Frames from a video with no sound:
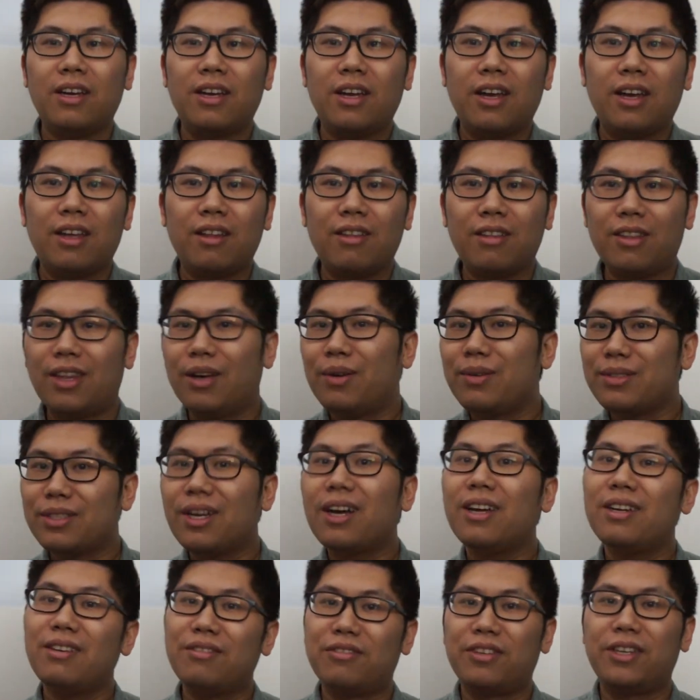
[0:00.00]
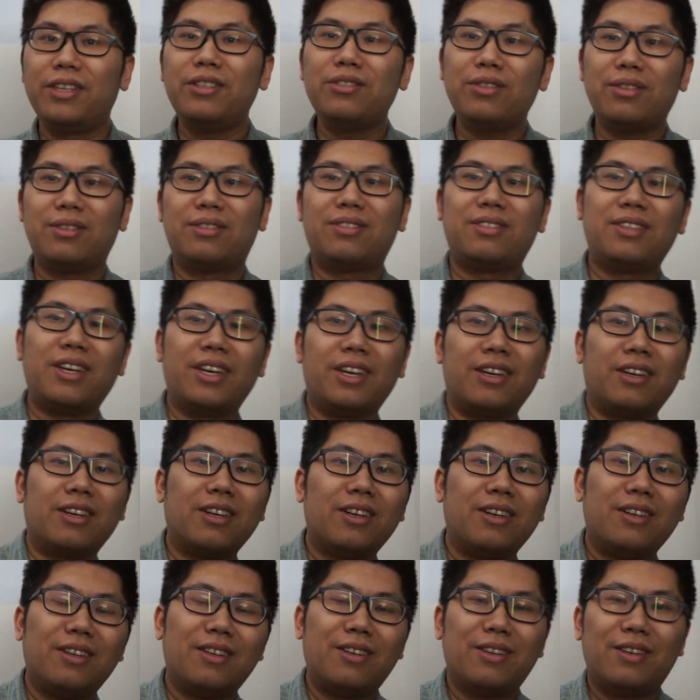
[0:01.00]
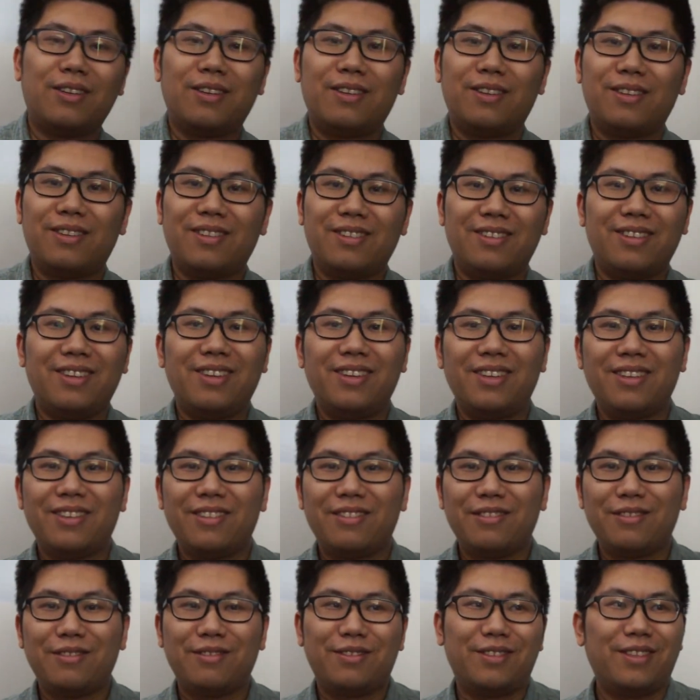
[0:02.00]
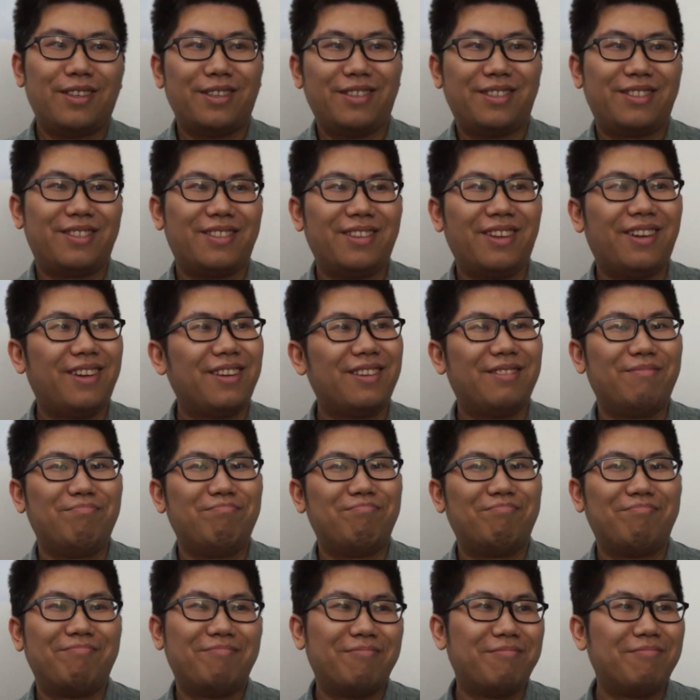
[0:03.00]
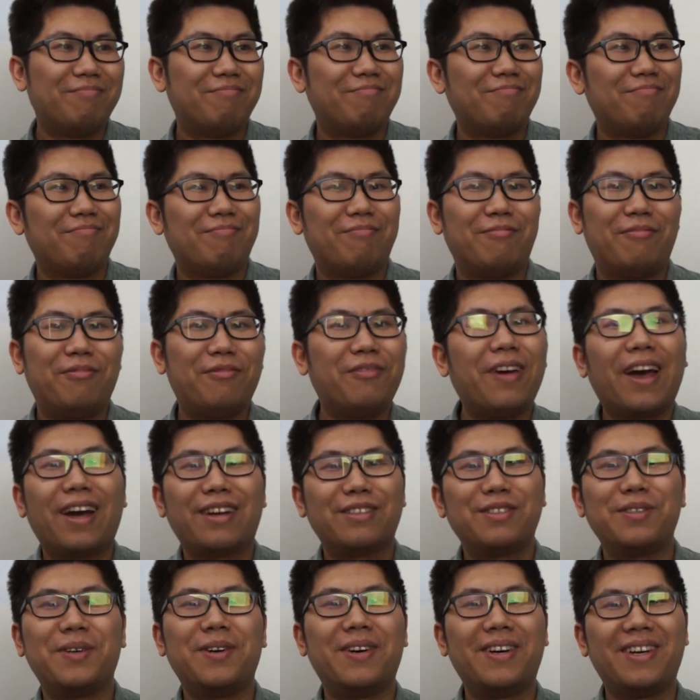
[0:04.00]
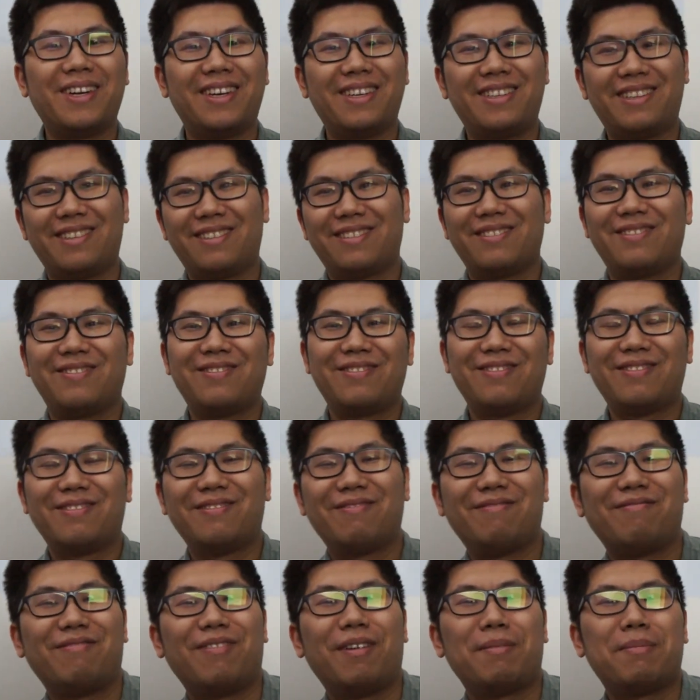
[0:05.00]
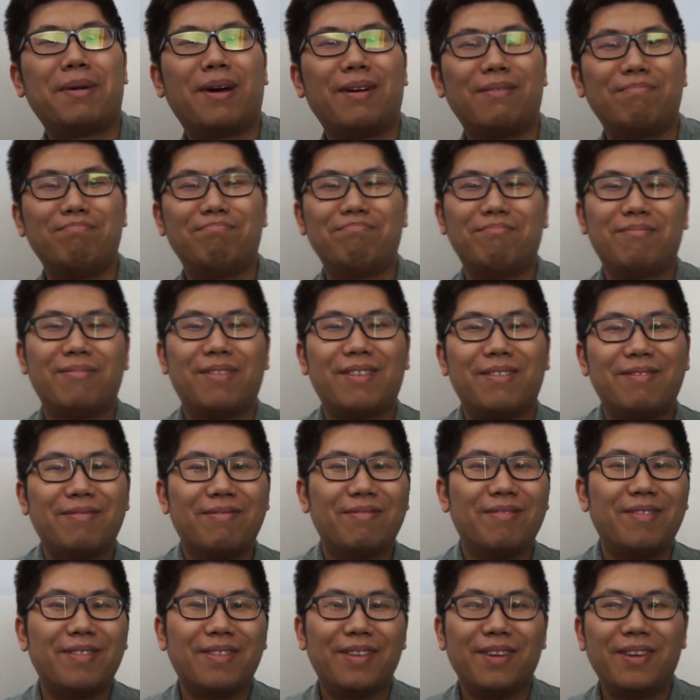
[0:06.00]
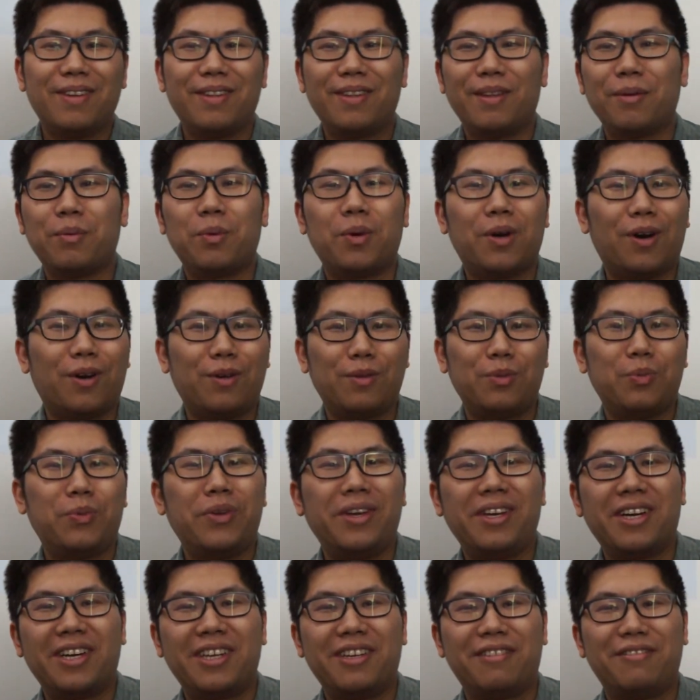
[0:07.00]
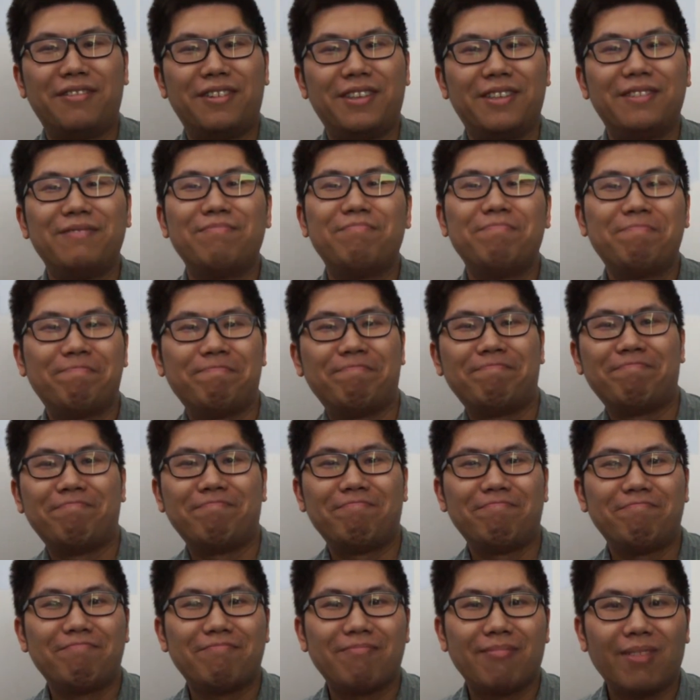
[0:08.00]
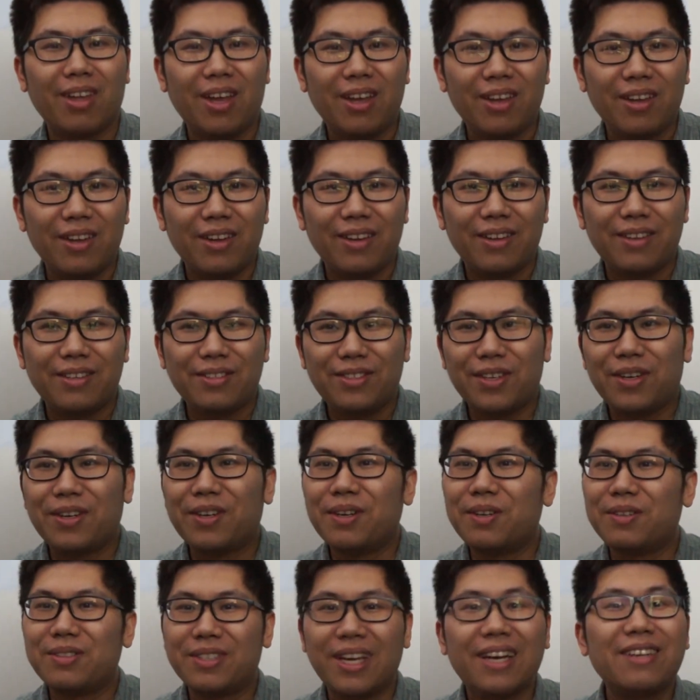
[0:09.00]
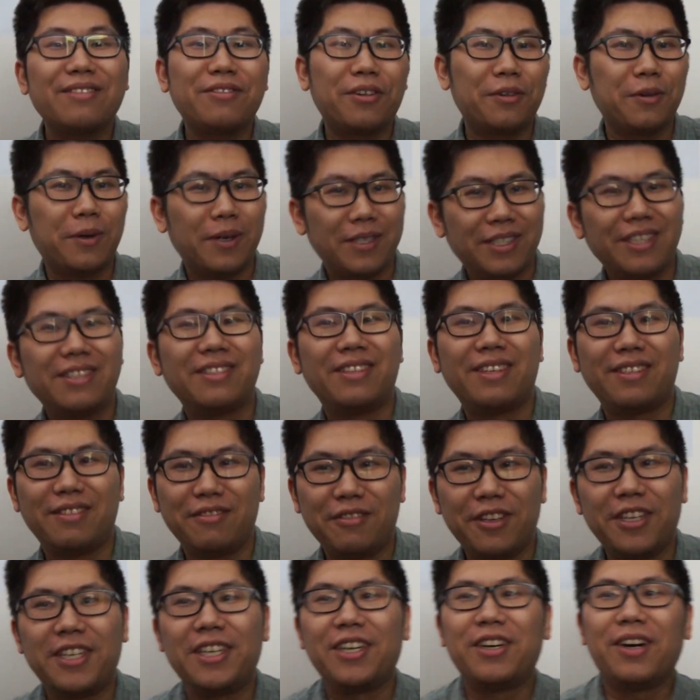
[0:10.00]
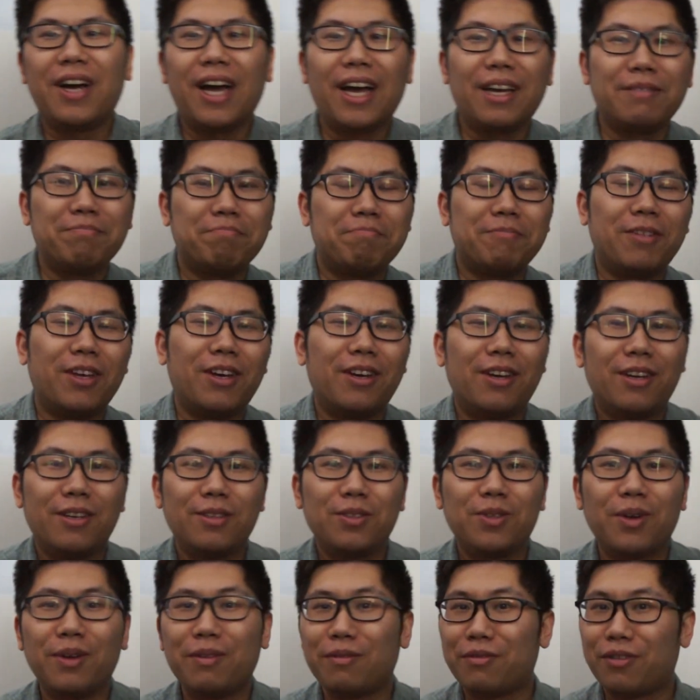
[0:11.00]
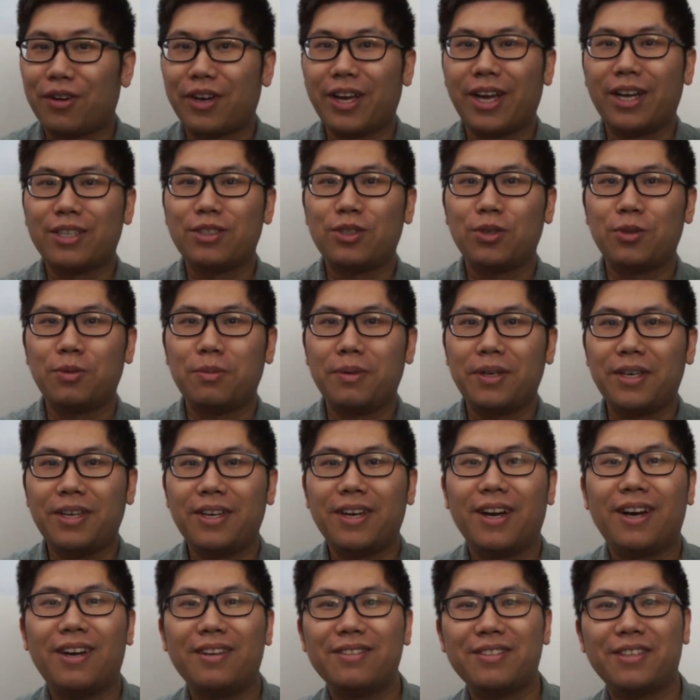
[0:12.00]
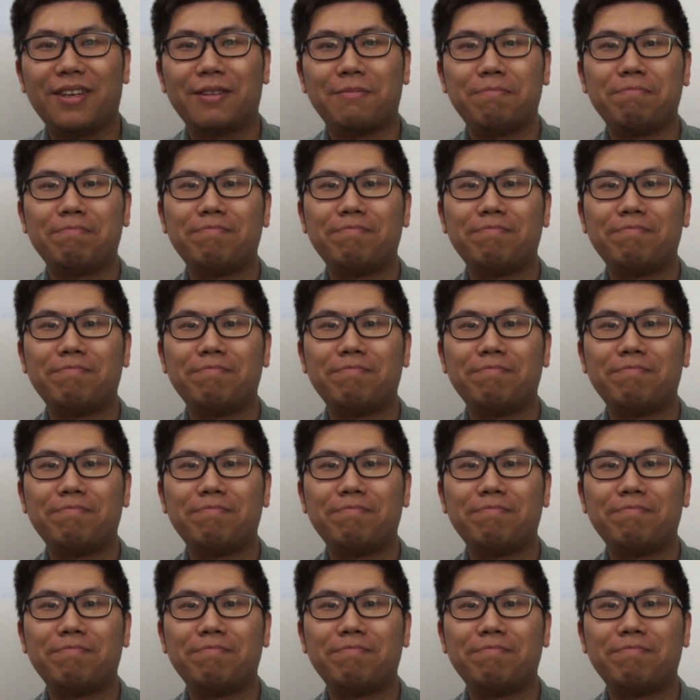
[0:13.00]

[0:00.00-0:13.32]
And that was kind of interesting. Just a factoid about the world we live in. So thanks for watching this video, and don't forget to be awesome.